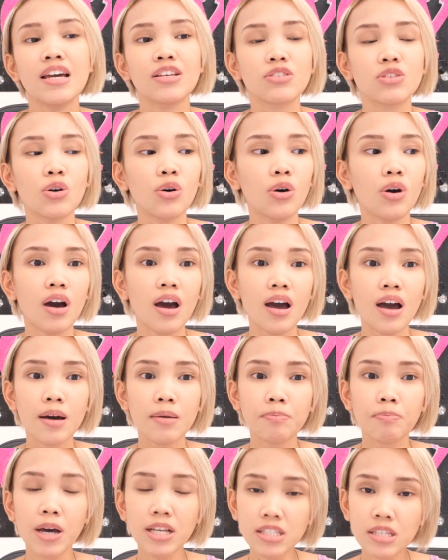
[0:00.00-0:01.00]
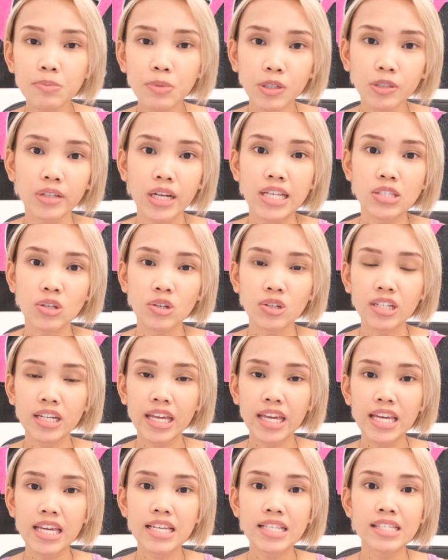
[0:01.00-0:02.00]
So, possible reason
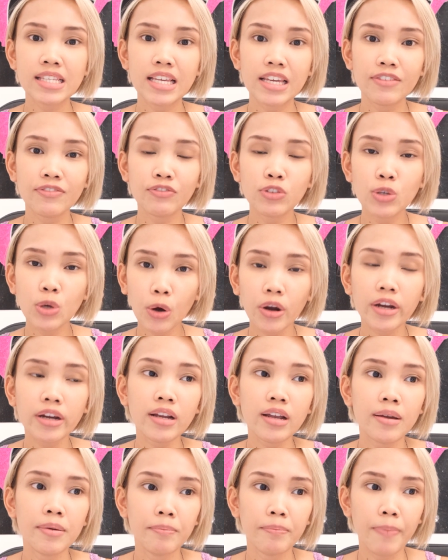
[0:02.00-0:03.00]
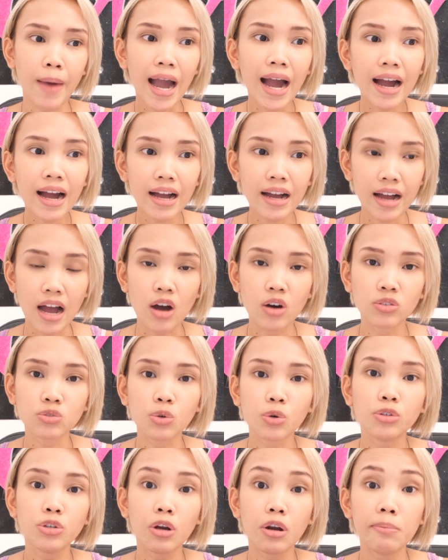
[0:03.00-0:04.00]
is if your bank account
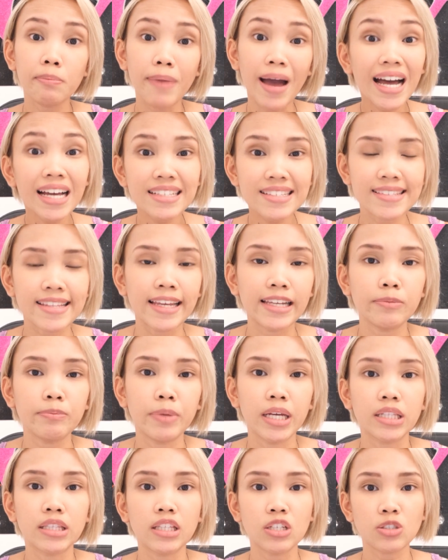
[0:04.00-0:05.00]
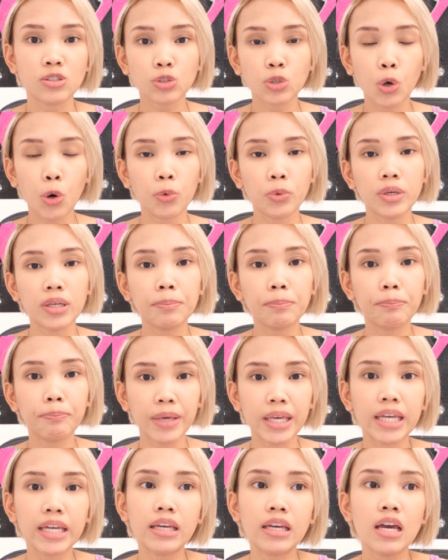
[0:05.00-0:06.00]
or your bank statement is showing
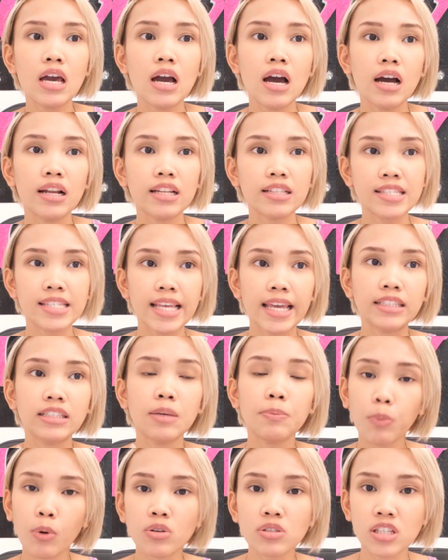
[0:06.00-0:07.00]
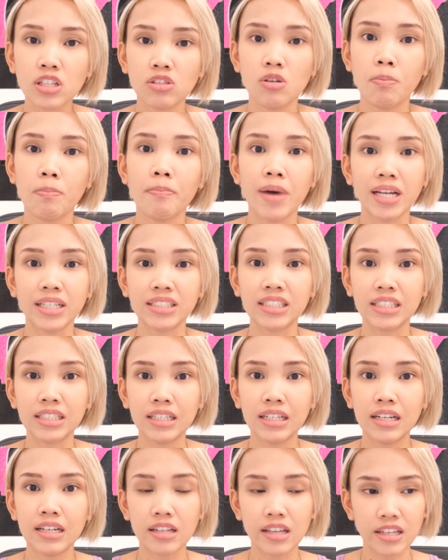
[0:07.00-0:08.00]
big, let's say, deposit of money,
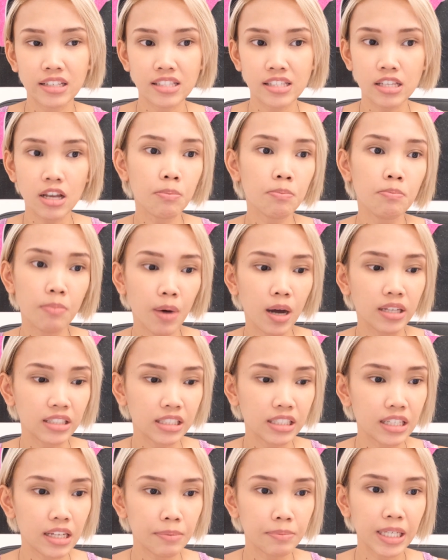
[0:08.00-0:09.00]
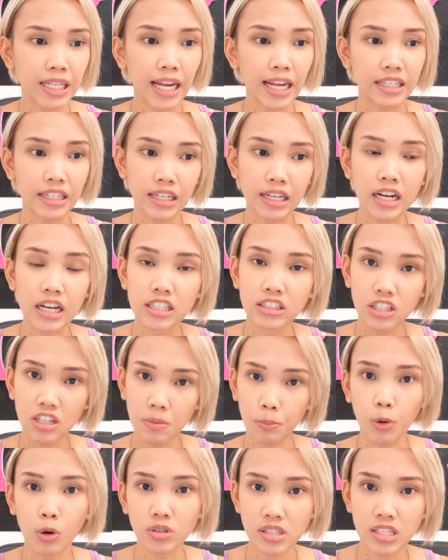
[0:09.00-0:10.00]
like some money na bigla na lang
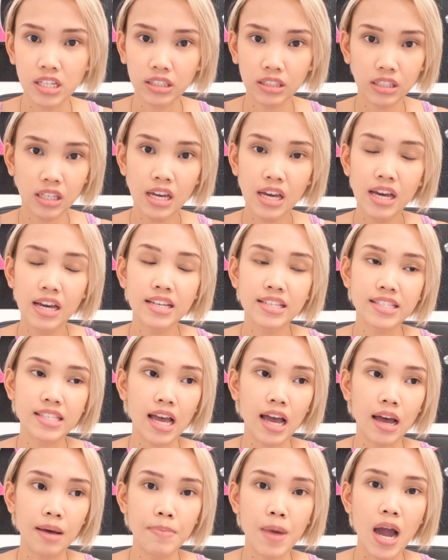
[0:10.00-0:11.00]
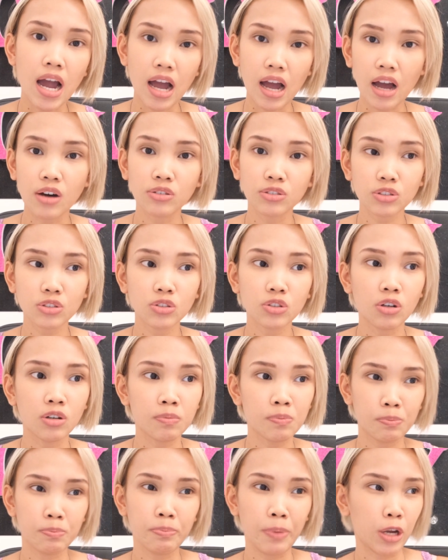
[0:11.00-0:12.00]
i-deposit sa bank account
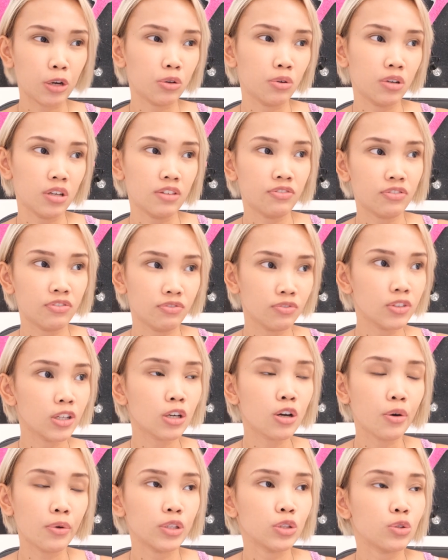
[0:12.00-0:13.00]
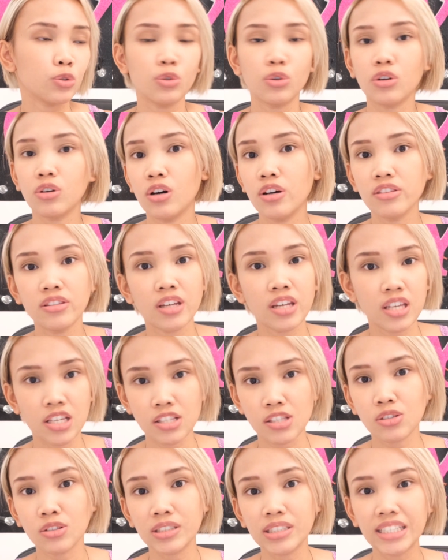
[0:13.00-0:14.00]
nyo. Pero if they're going to look on the
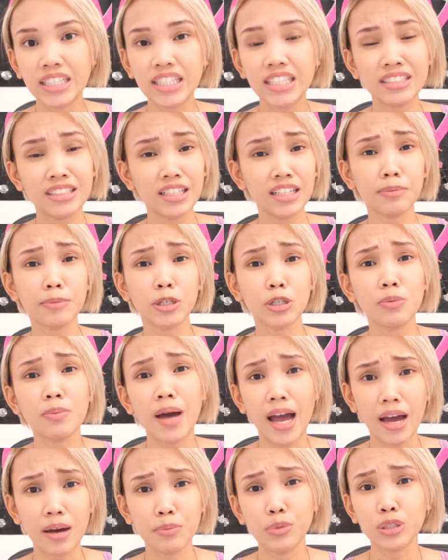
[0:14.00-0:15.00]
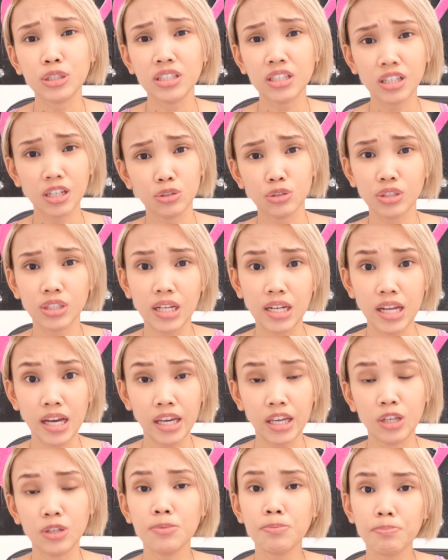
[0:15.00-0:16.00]
history, hindi naman umaabot ng ganun
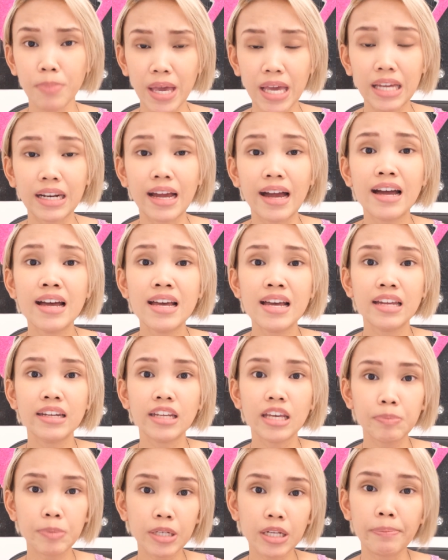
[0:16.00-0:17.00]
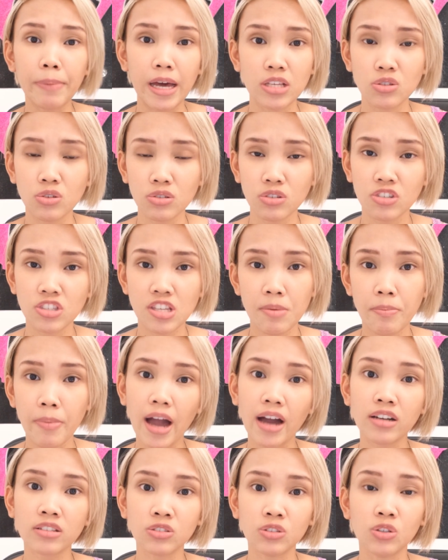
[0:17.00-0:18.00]
kalaki yung pera na ipinapasok nyo sa
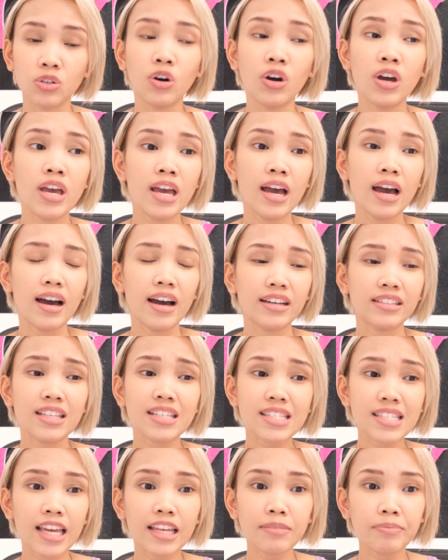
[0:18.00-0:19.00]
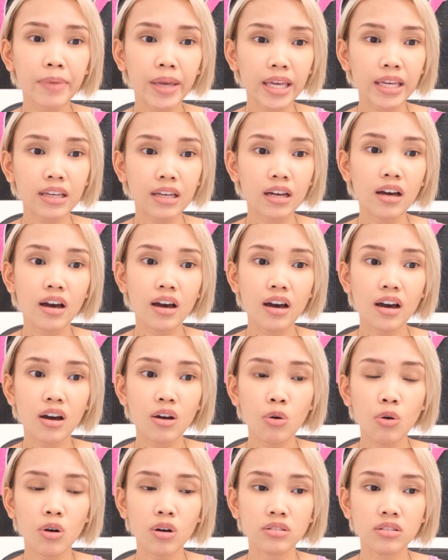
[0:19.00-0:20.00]
bank nyo. This can make
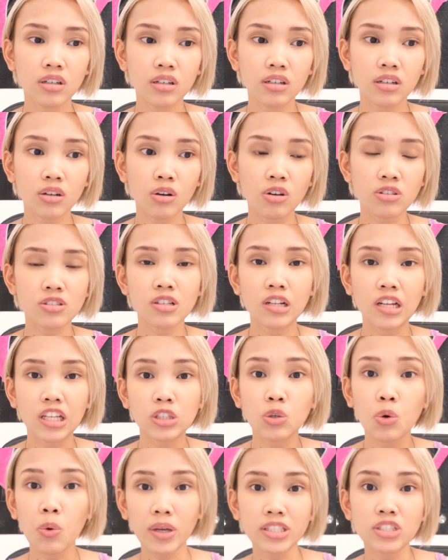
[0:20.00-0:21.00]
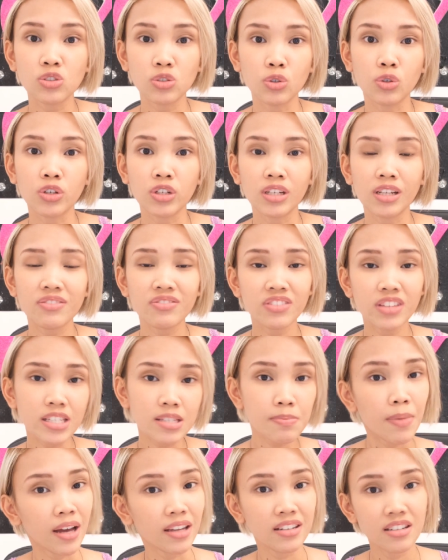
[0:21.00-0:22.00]
up the consulate question if
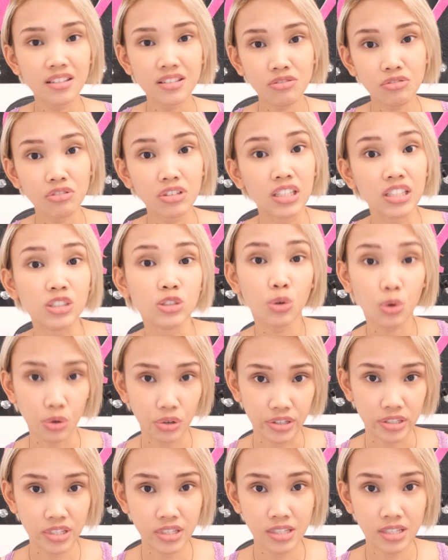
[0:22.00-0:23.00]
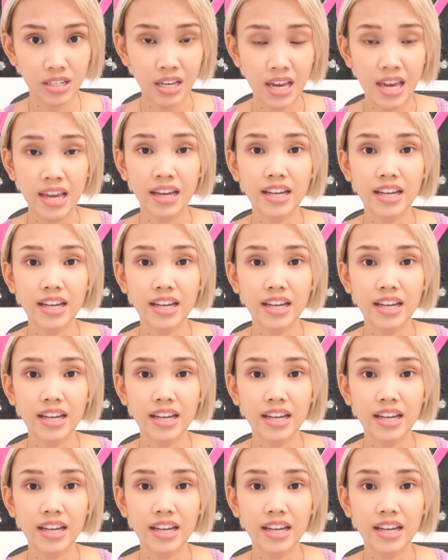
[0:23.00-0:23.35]
this money is really yours.